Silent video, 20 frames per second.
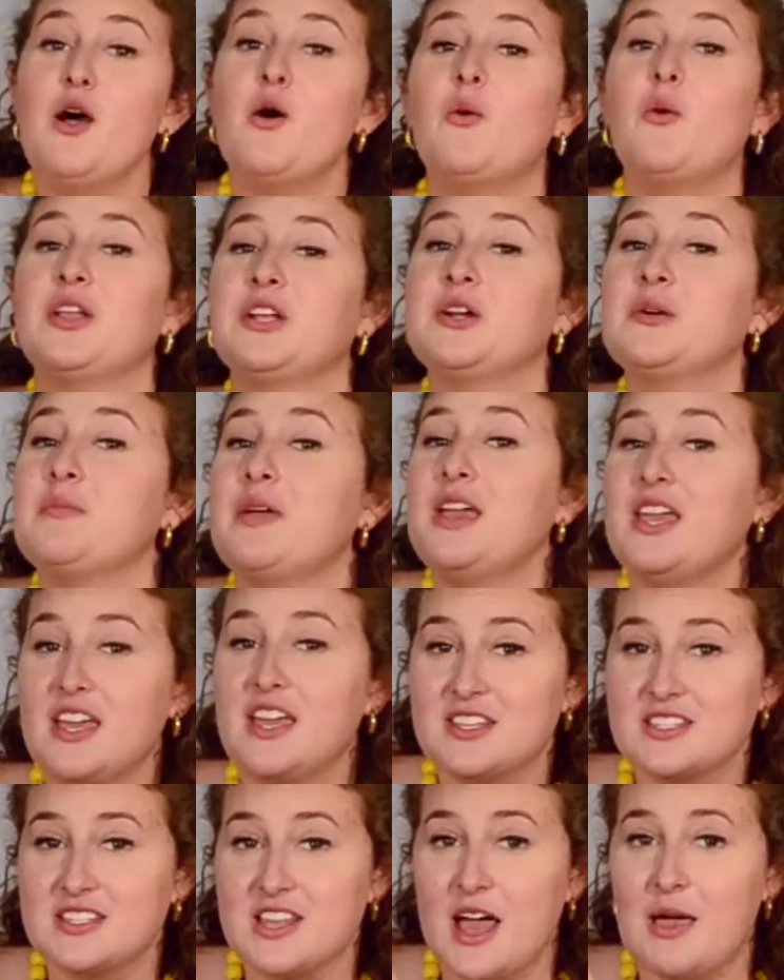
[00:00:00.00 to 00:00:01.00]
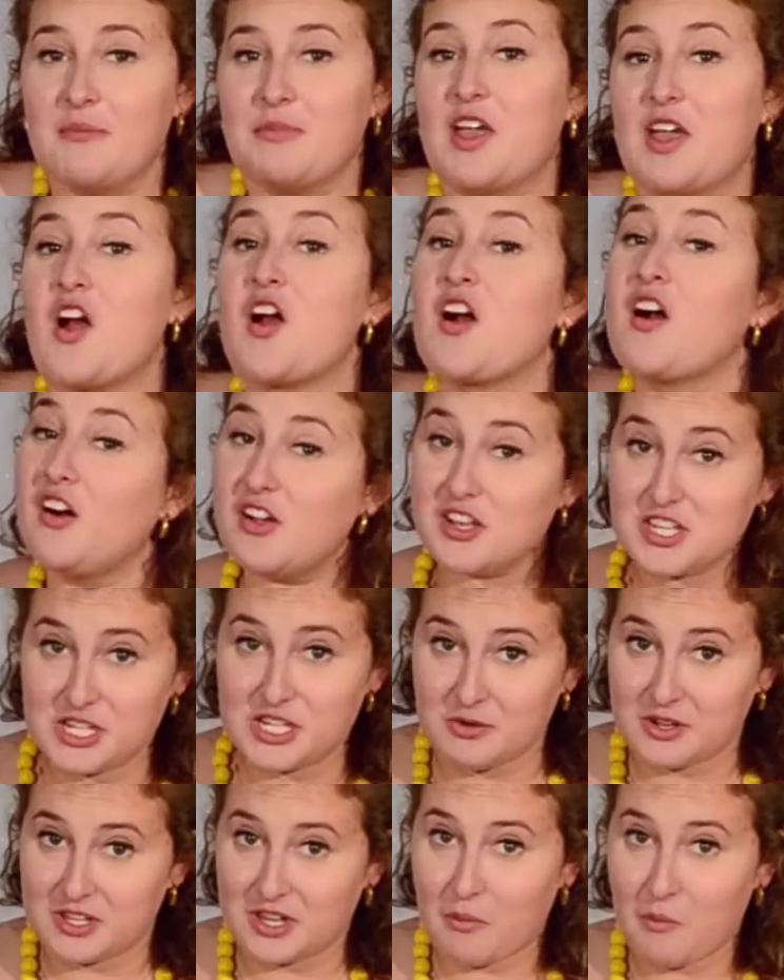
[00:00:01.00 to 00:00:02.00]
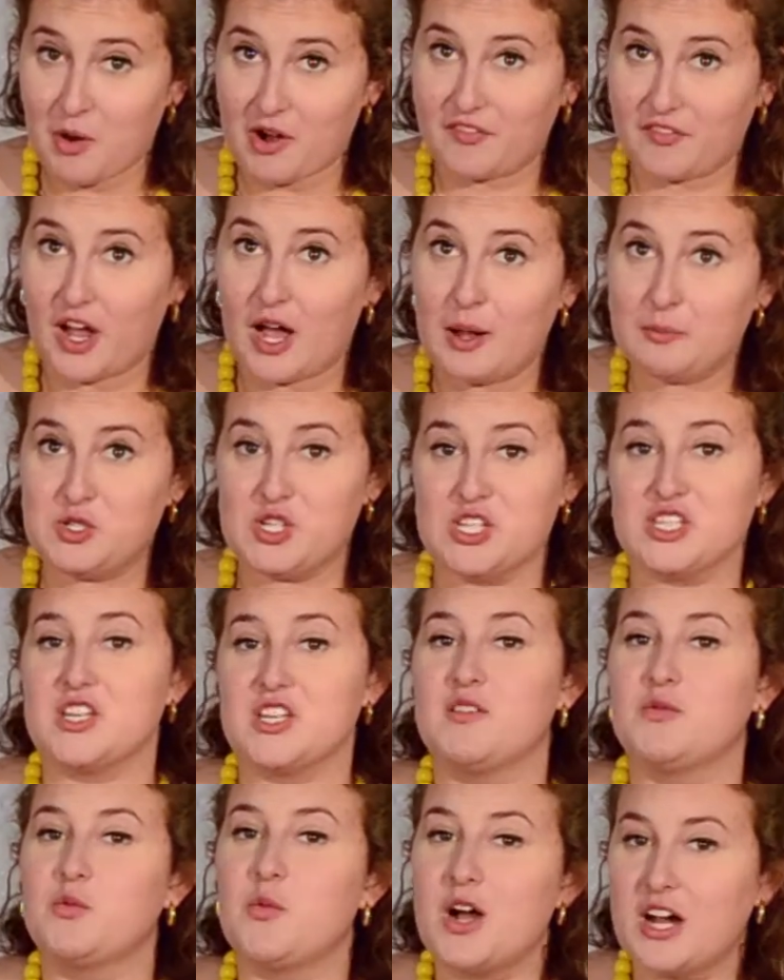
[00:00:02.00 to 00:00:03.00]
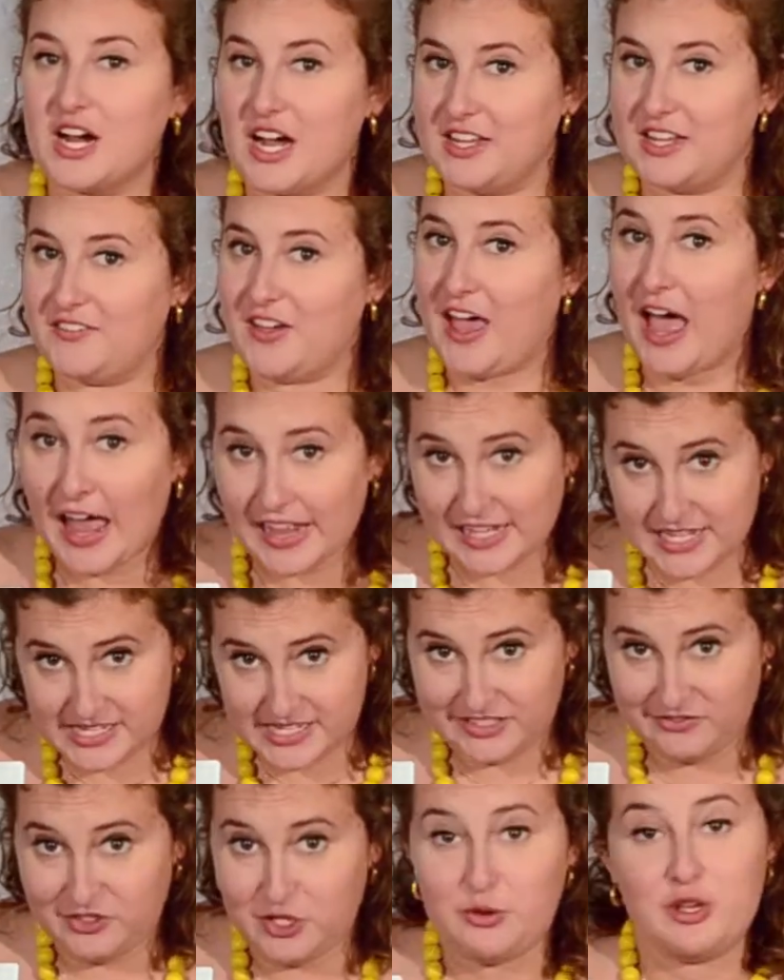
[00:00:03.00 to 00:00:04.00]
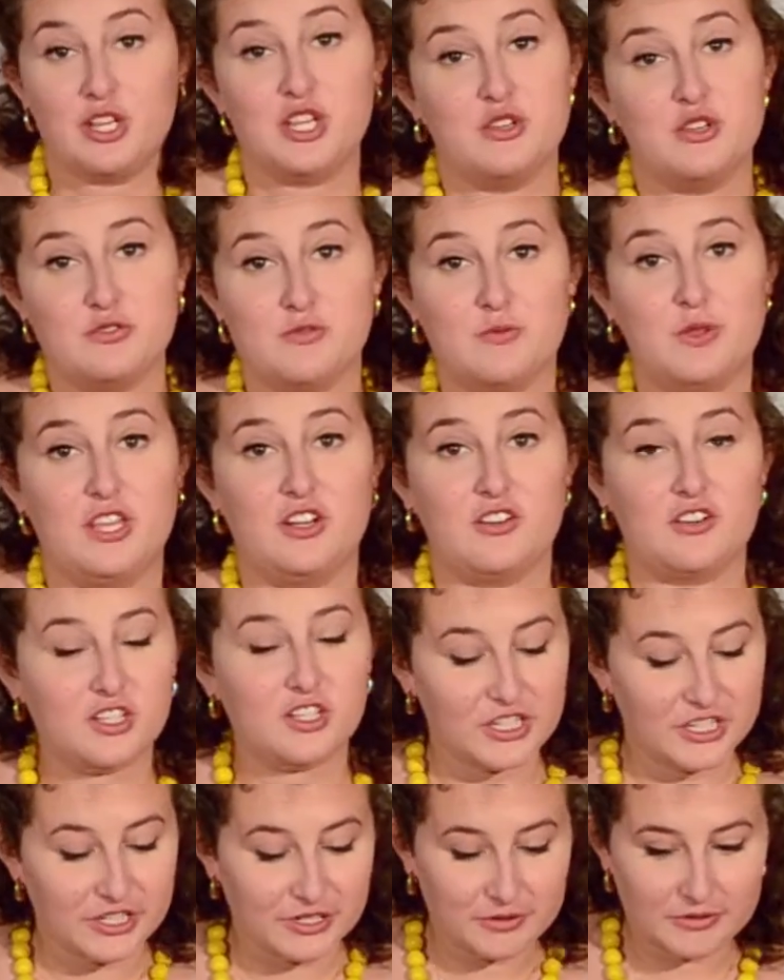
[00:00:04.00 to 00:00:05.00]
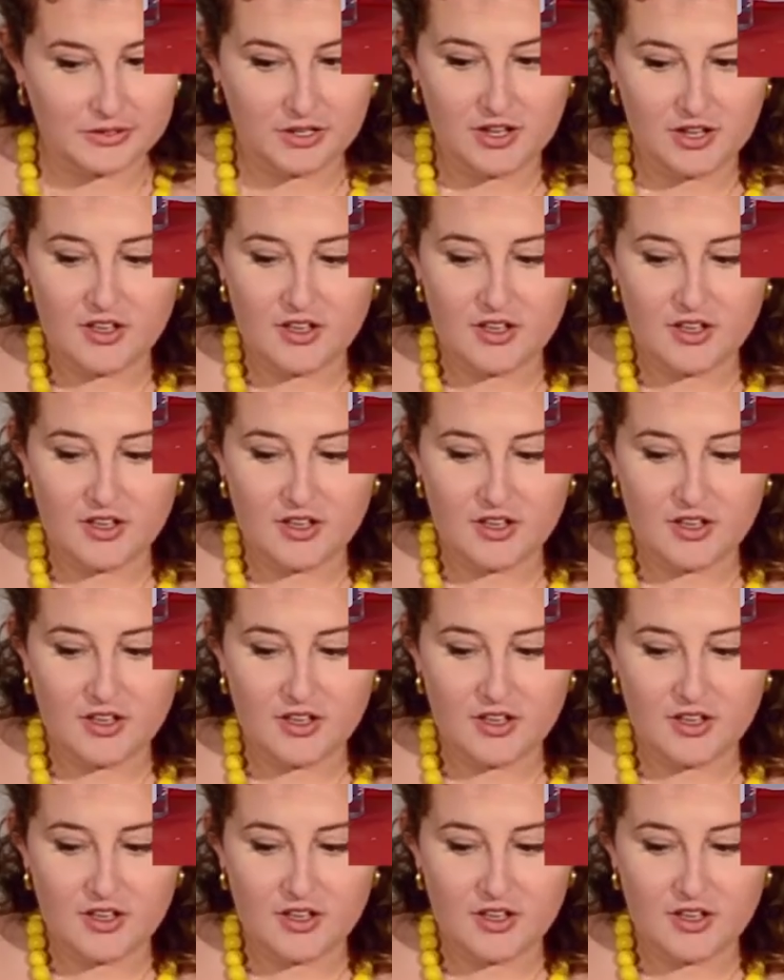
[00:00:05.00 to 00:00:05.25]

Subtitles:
when you're making slime, there are also a number of options of what kind of additive you can use with your glue.